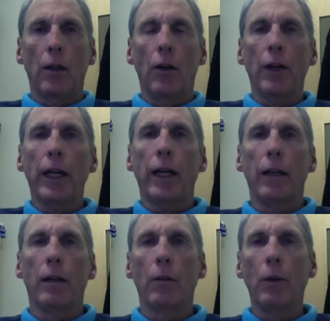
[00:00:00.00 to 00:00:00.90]

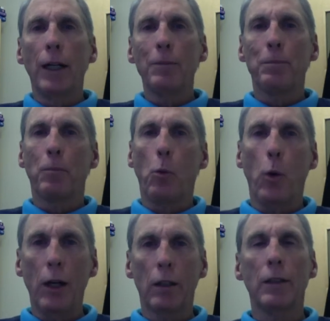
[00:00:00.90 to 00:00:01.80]
Okay, well,
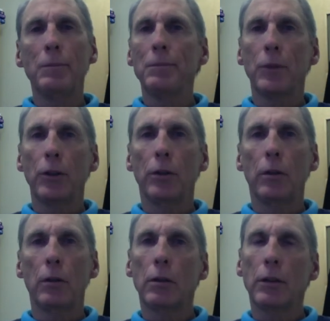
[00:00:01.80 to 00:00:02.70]
welcome
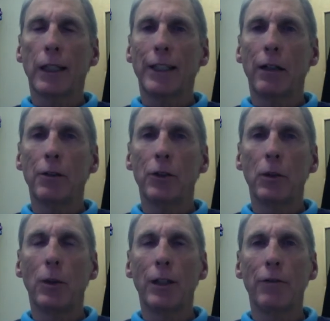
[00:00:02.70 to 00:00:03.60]
to Psychology
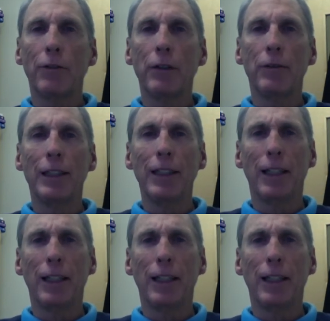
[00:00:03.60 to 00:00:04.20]
150.